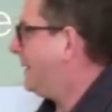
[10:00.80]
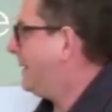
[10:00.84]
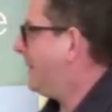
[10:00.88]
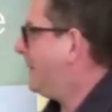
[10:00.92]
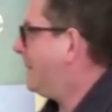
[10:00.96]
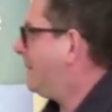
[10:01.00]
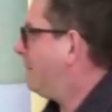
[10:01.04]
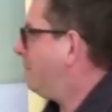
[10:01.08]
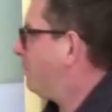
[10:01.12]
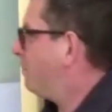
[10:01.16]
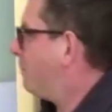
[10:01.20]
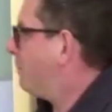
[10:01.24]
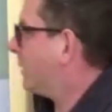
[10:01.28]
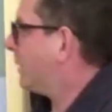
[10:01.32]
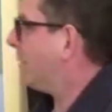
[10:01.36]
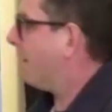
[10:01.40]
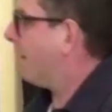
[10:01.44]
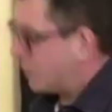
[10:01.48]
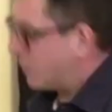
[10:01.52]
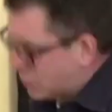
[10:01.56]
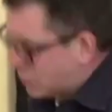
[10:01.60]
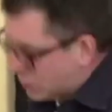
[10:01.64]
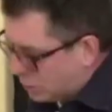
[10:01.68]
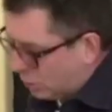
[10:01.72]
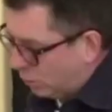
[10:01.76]
But there are
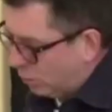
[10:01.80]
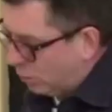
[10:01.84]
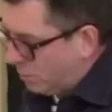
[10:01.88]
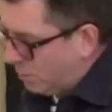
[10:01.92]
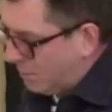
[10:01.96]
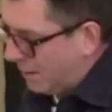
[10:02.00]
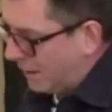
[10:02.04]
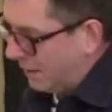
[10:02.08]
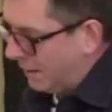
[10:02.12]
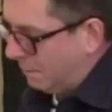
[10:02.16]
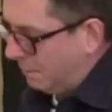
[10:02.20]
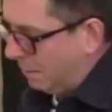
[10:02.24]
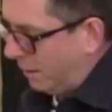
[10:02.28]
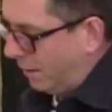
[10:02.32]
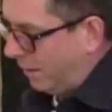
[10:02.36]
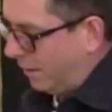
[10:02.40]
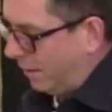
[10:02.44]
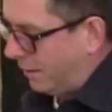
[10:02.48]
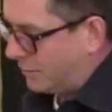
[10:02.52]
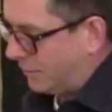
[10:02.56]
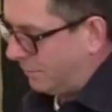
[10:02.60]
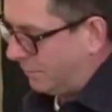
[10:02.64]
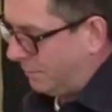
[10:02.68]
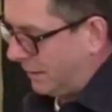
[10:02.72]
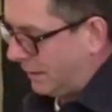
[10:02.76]
so many parts
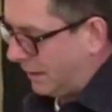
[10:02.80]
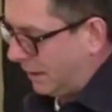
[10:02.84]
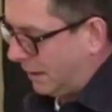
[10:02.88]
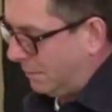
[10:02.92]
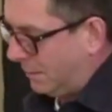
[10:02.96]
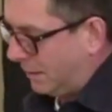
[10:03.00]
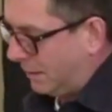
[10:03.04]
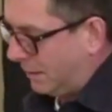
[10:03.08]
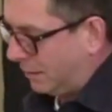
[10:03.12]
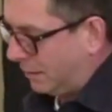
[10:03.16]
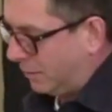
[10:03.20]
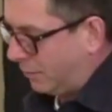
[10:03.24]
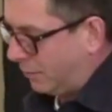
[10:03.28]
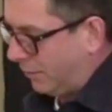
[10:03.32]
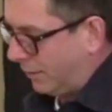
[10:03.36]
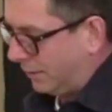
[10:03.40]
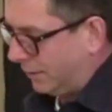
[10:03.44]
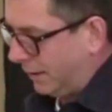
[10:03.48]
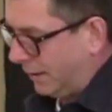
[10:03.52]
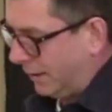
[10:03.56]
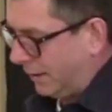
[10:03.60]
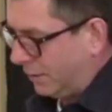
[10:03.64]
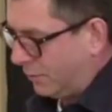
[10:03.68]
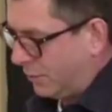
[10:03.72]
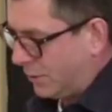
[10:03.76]
of becoming a
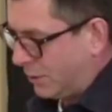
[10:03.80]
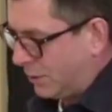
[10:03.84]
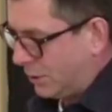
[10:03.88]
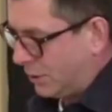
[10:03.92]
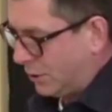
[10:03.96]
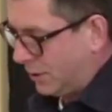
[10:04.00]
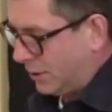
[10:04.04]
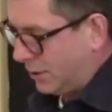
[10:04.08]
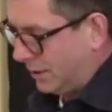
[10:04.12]
Christian.